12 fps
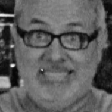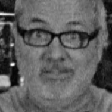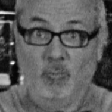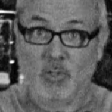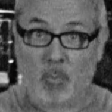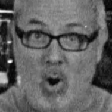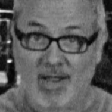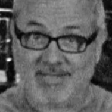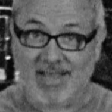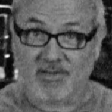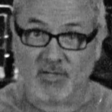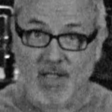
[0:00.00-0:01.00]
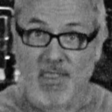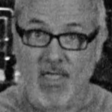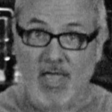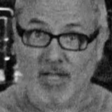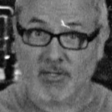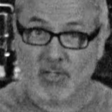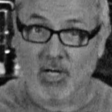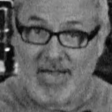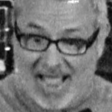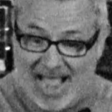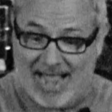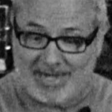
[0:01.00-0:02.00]
was processed in this
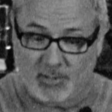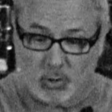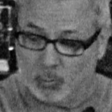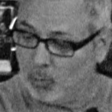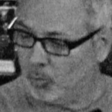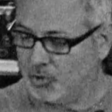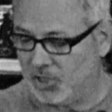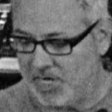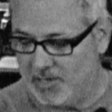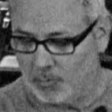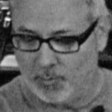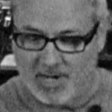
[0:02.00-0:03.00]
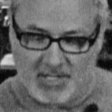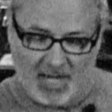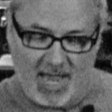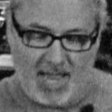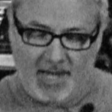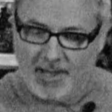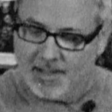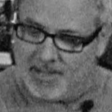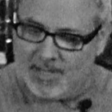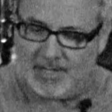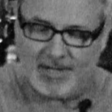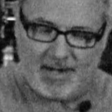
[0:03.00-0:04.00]
actual G3 tank.
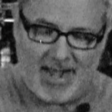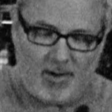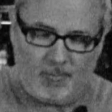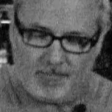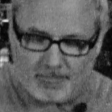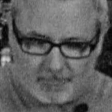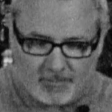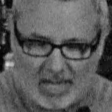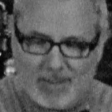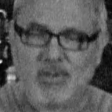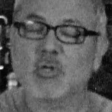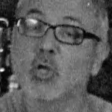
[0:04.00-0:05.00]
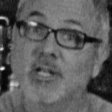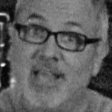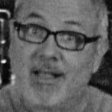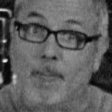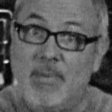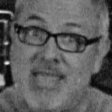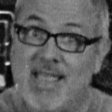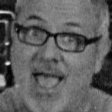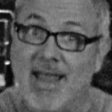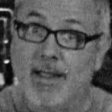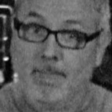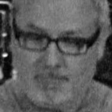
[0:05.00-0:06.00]
Now, I'm just going to take a peek
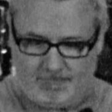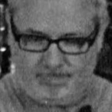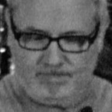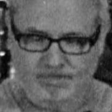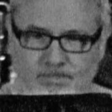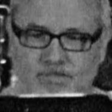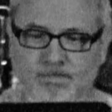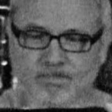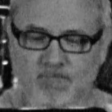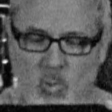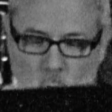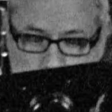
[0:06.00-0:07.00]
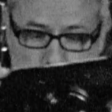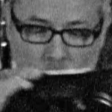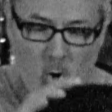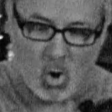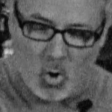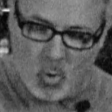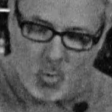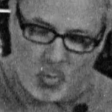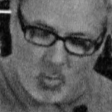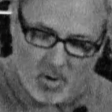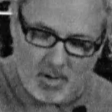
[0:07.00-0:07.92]
at it. Woo!